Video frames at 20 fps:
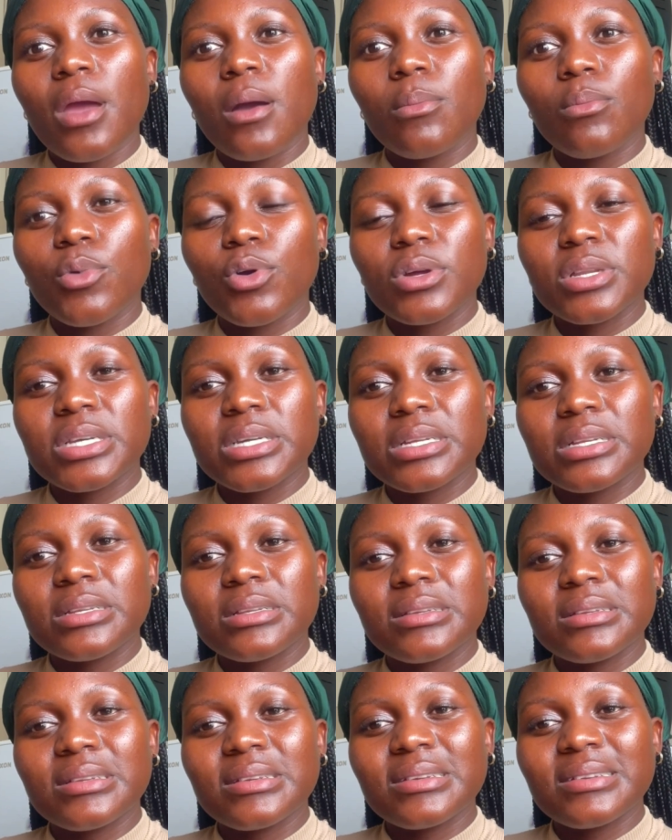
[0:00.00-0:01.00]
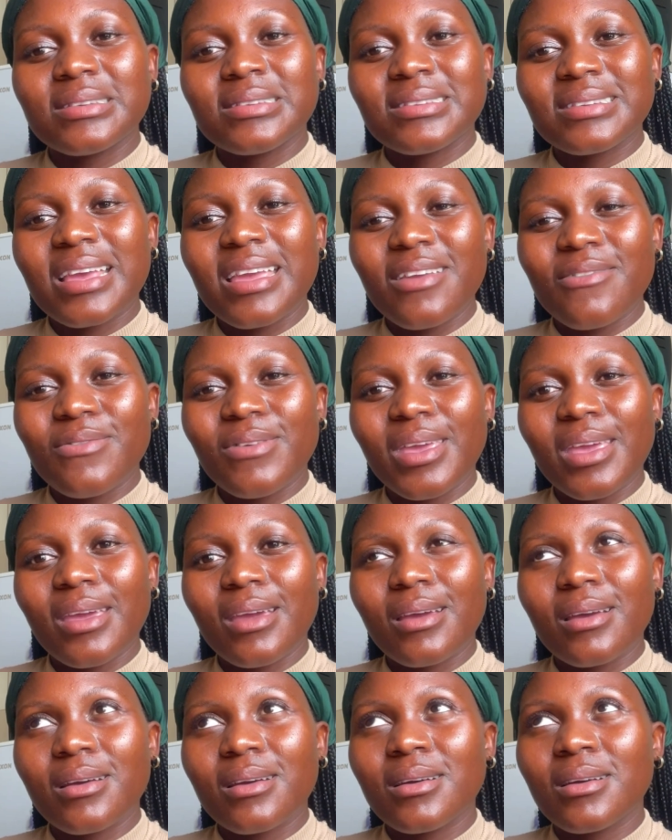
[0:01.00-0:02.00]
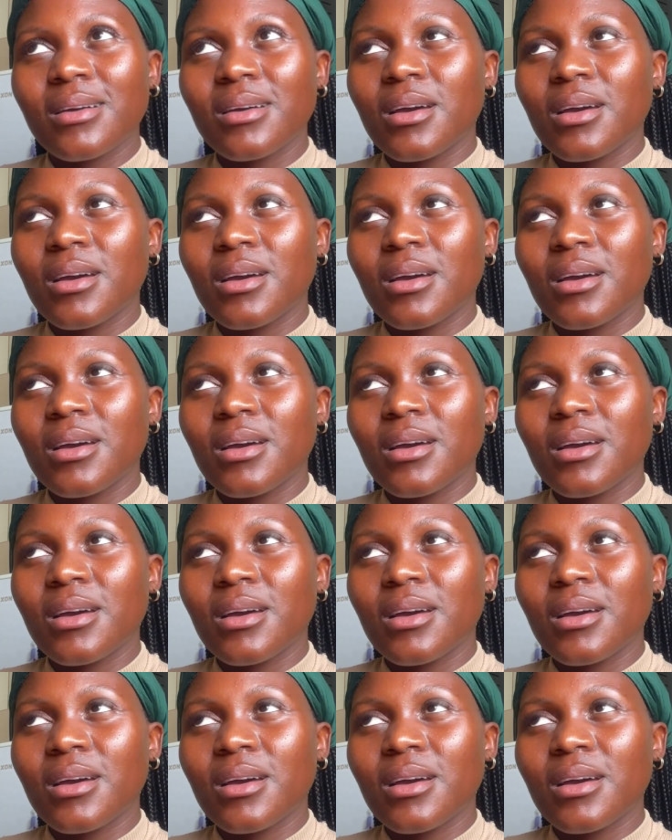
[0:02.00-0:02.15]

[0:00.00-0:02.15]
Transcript: more than saving,